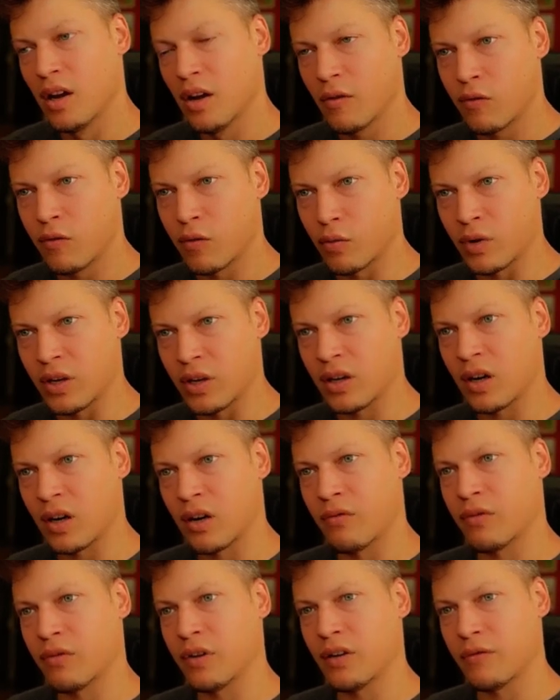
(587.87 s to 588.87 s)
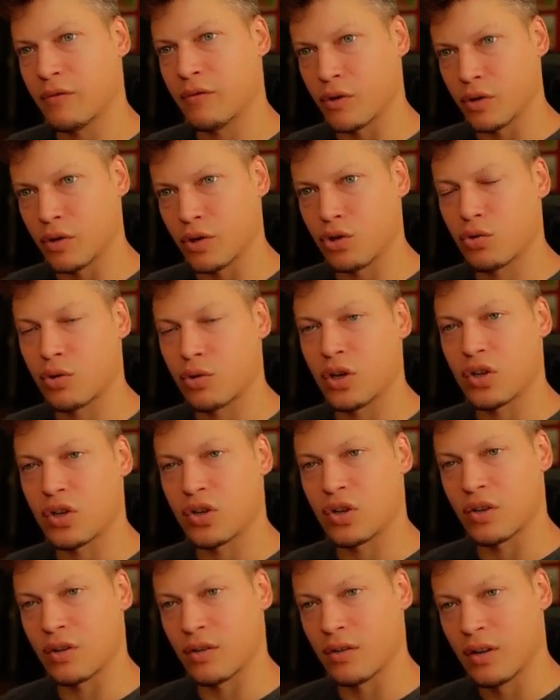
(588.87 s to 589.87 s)
for recovery, for
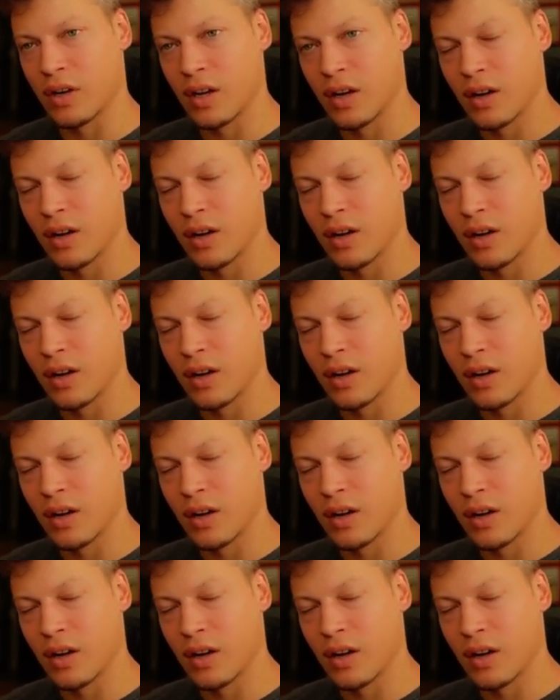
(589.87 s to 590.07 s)
nutrition,